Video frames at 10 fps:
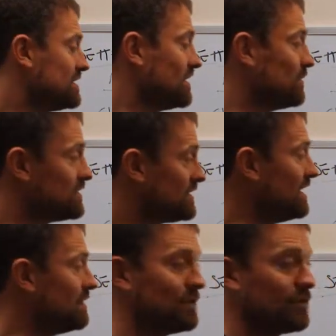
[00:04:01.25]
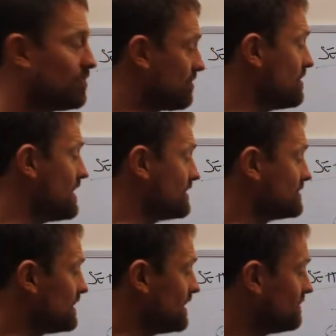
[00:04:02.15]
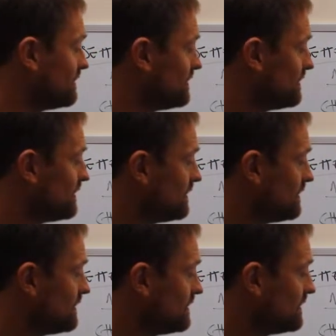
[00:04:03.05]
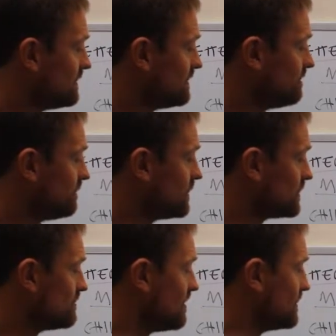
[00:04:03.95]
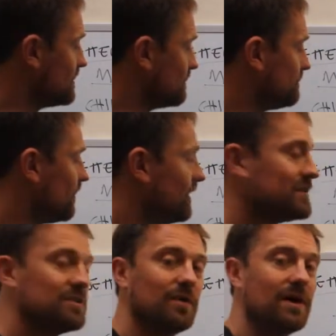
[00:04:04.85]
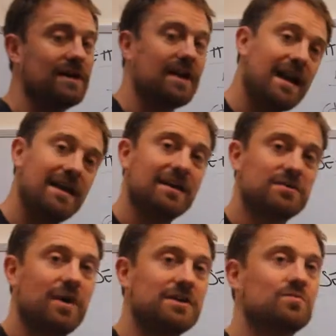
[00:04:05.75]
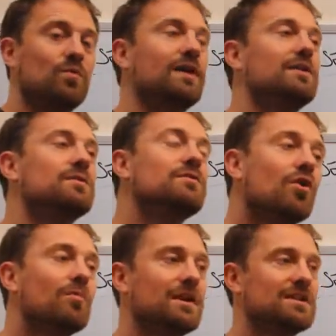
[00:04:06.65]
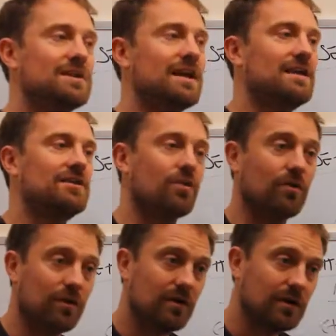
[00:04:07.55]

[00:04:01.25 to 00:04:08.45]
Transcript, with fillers: So if we're dealing with all the pronoun stuff, just remember that the four letter word in any expression where you would normally say your,